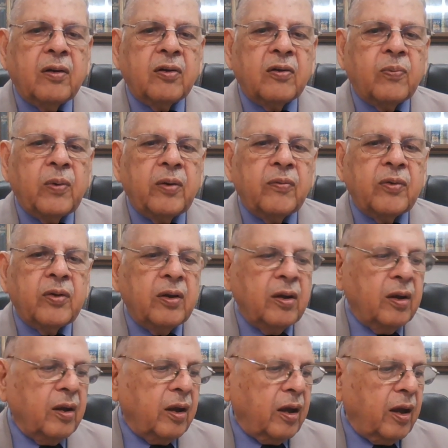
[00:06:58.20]
sperms,
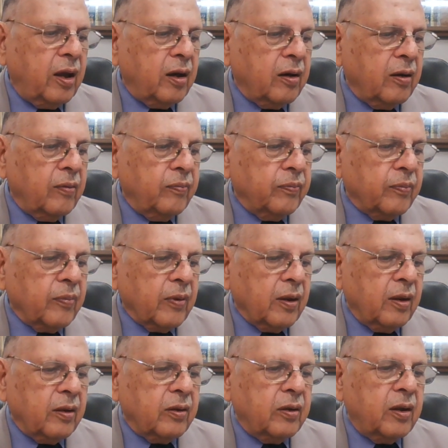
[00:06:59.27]
and
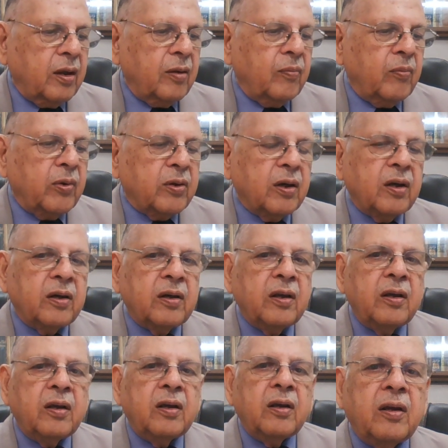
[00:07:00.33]
the
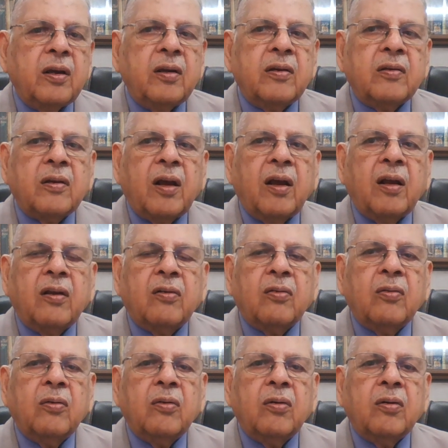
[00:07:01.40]
motility is
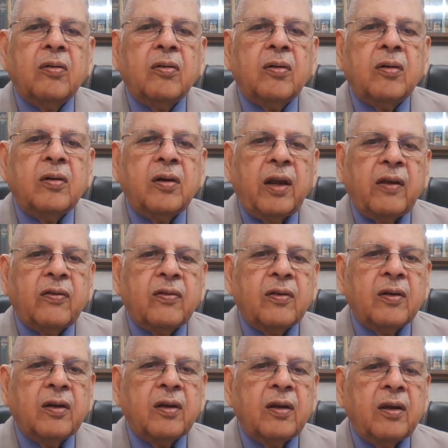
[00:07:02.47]
also less
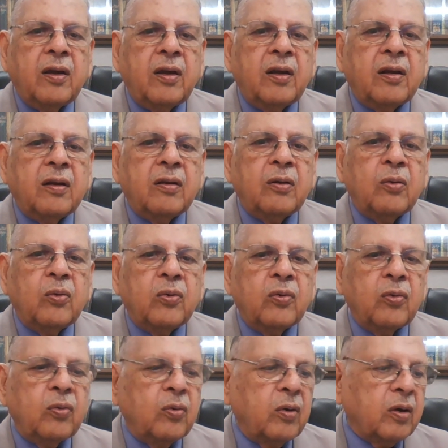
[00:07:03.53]
in those
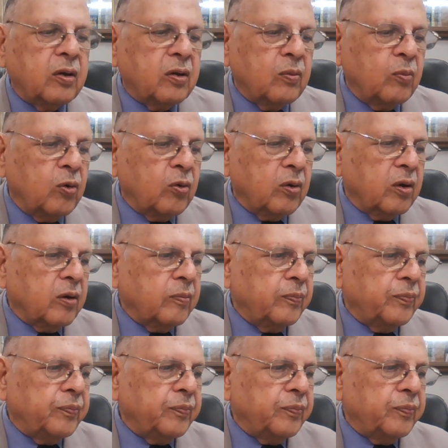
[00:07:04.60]
who are smoker.